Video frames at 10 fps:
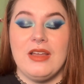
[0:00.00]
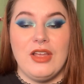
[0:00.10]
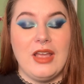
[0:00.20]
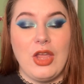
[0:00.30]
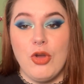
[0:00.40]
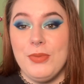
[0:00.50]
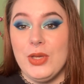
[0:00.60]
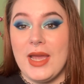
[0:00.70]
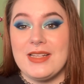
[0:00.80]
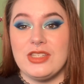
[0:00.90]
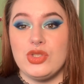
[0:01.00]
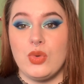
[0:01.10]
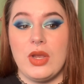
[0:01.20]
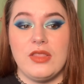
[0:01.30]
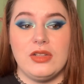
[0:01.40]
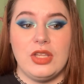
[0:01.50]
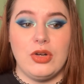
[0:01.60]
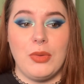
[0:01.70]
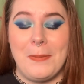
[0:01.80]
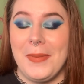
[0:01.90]
I hope you guys enjoy the
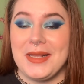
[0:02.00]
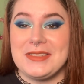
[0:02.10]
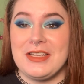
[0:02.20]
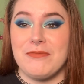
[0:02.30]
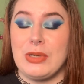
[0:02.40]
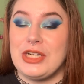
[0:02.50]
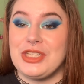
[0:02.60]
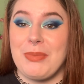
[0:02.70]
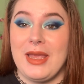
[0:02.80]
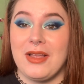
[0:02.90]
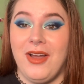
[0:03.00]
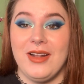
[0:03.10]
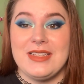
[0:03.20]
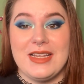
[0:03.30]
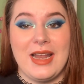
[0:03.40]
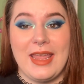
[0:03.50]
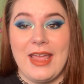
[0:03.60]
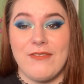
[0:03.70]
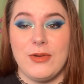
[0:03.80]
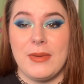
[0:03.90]
little mix of project pan content I
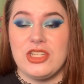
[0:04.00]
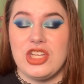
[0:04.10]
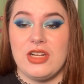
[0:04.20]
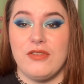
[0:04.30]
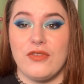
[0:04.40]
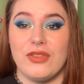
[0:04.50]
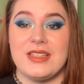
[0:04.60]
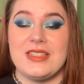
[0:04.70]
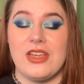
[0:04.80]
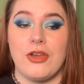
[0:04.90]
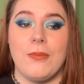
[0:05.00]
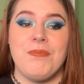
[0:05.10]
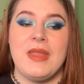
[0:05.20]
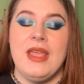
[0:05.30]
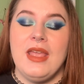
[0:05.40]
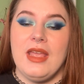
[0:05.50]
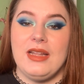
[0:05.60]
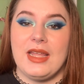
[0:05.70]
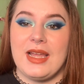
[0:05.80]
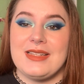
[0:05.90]
have on my channel for this year. And
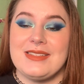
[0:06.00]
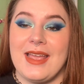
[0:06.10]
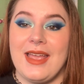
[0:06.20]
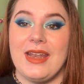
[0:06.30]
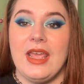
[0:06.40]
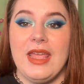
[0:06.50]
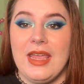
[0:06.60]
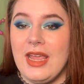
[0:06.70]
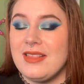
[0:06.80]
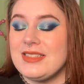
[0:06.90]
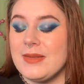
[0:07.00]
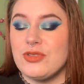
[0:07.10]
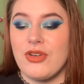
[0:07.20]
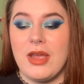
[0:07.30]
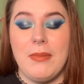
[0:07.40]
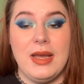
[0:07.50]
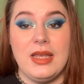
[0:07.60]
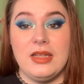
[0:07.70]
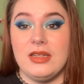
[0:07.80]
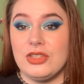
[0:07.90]
like I said, hit the subscribe
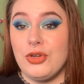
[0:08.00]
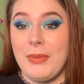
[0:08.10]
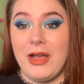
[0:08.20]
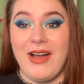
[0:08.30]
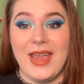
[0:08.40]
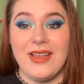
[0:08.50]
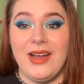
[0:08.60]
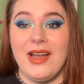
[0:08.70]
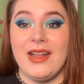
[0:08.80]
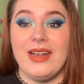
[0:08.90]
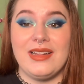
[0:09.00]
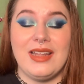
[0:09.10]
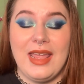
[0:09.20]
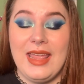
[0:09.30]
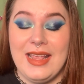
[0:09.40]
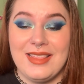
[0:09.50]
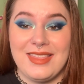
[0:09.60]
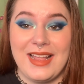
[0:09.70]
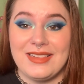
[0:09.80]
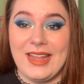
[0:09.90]
button, the little bell icon, hit
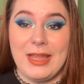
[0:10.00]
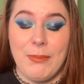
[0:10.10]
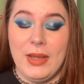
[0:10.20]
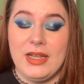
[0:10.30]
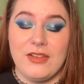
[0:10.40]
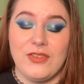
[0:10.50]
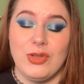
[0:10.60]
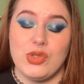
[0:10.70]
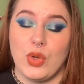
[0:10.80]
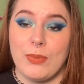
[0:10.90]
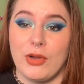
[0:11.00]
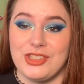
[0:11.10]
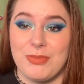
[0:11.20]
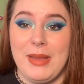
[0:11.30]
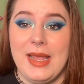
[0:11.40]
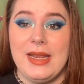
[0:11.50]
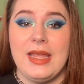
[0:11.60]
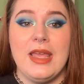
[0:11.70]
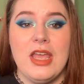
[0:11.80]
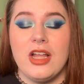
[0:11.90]
that like button if you enjoy project
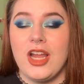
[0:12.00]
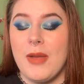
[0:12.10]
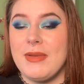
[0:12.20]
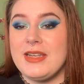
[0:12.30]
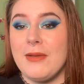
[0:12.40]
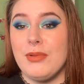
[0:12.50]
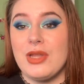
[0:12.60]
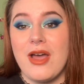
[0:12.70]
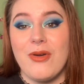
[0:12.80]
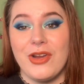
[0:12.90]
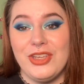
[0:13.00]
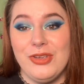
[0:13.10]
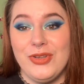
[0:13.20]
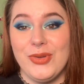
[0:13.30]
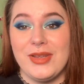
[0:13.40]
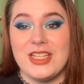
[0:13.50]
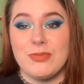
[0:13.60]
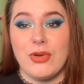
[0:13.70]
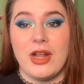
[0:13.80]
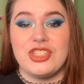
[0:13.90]
panning. Comment down below, are you doing this
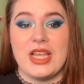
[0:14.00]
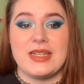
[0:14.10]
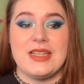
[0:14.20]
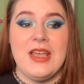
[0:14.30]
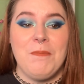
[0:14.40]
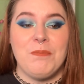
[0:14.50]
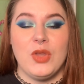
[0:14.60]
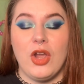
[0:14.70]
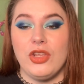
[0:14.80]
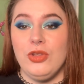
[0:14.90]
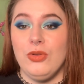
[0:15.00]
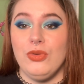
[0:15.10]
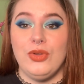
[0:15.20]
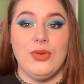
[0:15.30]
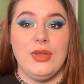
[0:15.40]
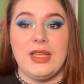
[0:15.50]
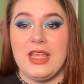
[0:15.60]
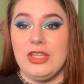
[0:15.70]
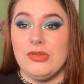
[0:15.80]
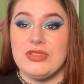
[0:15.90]
project? Are you doing a
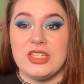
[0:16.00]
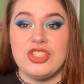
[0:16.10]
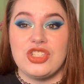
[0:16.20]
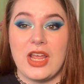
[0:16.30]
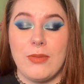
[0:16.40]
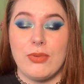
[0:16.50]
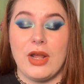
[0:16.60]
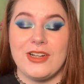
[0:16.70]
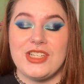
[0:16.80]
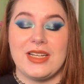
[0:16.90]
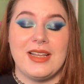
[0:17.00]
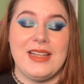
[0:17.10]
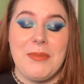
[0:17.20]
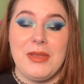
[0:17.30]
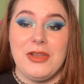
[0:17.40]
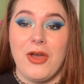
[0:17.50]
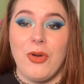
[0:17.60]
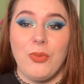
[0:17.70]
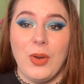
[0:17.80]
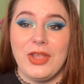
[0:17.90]
usage style project? Let me
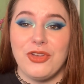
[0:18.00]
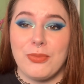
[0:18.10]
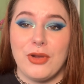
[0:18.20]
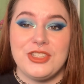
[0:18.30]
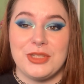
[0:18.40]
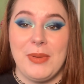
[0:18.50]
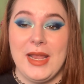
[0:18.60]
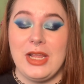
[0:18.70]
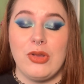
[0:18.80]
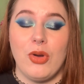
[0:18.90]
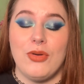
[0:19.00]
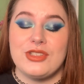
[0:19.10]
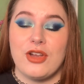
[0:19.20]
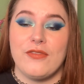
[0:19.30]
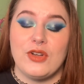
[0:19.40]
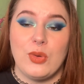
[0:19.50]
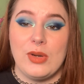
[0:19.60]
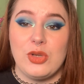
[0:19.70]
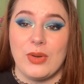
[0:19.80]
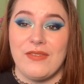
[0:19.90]
know what your project panning goals are for
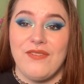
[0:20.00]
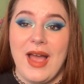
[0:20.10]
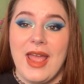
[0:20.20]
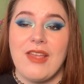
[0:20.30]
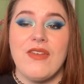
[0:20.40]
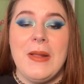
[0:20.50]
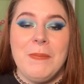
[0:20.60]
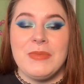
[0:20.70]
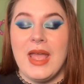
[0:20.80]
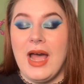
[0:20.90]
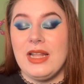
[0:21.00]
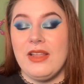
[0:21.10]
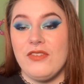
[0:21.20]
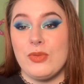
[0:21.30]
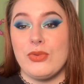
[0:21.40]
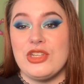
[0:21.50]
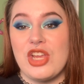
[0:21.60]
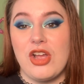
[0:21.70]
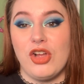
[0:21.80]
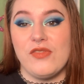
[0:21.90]
2025. I love and
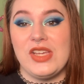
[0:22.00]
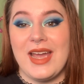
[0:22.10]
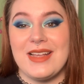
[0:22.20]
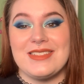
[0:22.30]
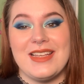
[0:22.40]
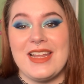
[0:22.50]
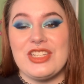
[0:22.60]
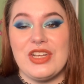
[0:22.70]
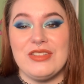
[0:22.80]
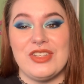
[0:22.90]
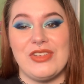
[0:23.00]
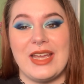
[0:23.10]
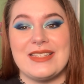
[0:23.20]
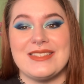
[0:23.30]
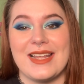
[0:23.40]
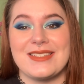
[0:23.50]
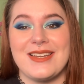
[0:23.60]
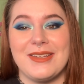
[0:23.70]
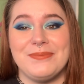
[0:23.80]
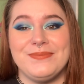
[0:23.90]
appreciate all of you guys, and I shall see you guys next time.